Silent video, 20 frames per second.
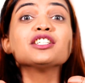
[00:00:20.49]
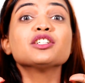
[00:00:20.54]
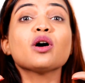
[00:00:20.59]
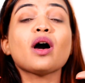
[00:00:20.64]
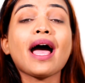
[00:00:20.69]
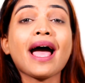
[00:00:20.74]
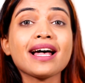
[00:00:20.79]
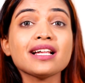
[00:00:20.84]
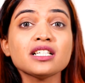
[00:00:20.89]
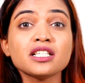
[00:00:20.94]

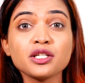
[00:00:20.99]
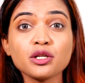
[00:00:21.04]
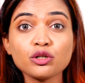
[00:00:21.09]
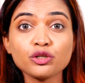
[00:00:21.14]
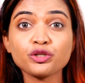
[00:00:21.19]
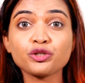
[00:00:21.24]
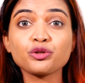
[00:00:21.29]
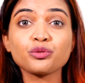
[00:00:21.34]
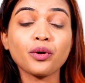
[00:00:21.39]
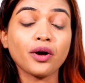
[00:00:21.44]
So as
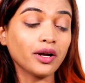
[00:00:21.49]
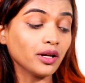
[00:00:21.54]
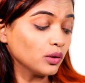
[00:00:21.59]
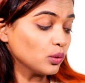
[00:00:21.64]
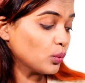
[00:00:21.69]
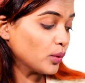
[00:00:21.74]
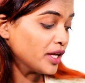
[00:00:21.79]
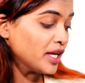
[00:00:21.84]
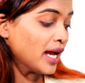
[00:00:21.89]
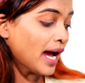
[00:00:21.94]

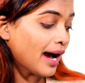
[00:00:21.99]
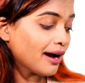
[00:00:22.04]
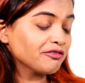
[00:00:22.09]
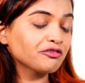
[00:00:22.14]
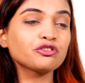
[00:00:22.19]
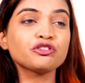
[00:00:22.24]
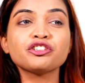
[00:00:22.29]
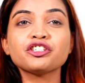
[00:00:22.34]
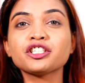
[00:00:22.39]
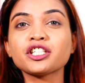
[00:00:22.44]
usual, we
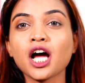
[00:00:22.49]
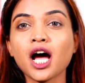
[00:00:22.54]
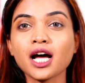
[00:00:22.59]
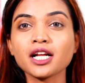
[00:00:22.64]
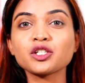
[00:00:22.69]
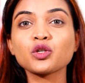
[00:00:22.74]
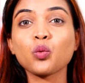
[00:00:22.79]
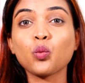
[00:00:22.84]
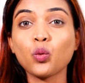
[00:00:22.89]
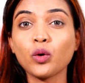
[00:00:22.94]
have to
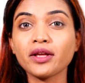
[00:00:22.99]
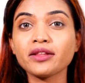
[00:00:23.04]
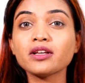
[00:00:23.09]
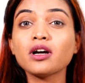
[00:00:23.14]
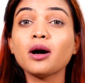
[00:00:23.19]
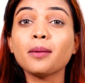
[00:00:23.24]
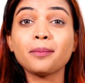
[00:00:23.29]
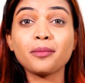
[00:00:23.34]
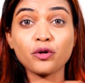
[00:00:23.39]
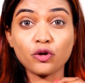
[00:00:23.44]
start
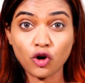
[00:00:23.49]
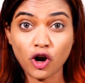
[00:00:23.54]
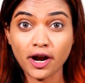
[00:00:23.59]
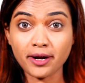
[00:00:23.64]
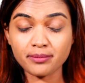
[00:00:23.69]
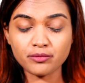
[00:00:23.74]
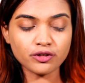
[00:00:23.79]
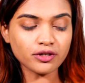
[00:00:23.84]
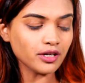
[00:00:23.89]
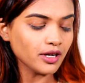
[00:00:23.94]
with a
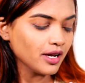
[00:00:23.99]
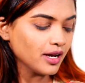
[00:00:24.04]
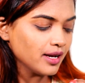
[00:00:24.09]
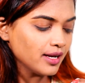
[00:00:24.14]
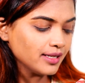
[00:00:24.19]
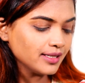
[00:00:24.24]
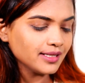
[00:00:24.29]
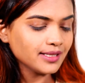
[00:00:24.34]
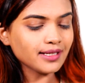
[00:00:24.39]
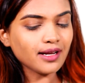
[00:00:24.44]
primer.
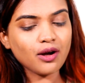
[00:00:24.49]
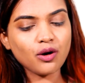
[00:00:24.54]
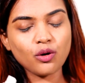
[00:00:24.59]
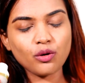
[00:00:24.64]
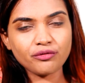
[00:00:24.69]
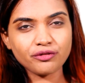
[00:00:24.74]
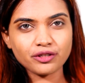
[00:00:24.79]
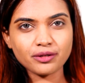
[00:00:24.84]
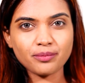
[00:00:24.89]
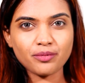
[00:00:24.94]

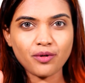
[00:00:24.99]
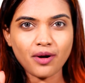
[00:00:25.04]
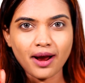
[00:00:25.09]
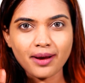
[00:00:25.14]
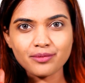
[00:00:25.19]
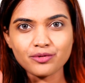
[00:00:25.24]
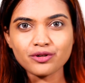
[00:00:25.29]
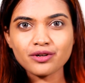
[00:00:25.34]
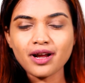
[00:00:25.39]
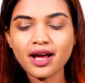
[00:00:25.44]
So for the
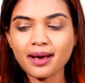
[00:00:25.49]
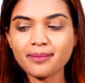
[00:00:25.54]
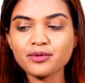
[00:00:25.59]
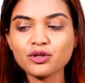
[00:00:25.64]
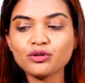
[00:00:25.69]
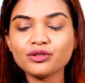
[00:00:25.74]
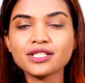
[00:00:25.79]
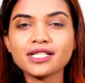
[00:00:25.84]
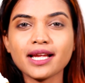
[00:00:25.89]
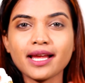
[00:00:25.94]
primer,
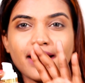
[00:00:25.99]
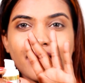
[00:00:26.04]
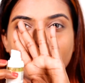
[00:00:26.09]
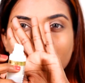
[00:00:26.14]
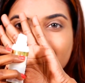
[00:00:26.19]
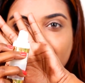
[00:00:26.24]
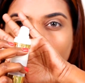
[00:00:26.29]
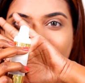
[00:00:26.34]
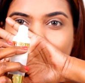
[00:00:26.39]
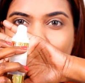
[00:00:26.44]
I'm
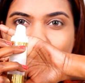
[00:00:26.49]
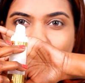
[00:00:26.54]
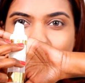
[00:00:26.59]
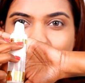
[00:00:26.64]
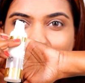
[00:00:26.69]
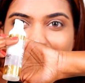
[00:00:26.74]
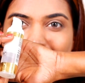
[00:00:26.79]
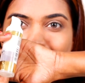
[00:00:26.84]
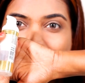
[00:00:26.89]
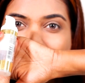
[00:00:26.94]
using
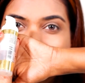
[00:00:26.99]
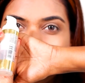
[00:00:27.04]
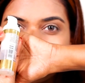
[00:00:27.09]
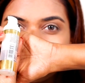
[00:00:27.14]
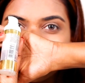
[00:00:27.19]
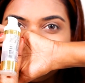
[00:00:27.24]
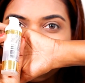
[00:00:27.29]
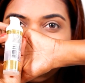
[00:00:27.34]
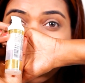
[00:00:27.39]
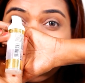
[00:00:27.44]
the
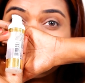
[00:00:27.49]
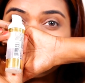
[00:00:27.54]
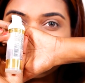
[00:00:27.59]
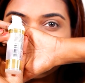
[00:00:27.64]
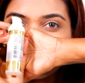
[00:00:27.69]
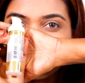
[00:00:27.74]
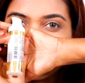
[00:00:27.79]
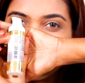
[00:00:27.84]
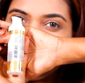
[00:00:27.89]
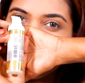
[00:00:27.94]
Max
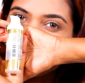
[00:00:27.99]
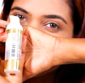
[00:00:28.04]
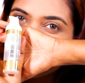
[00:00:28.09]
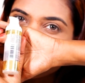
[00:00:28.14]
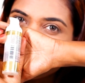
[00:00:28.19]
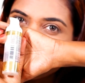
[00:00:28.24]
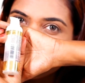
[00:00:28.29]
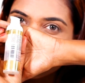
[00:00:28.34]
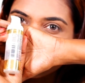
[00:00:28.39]
Factor primer,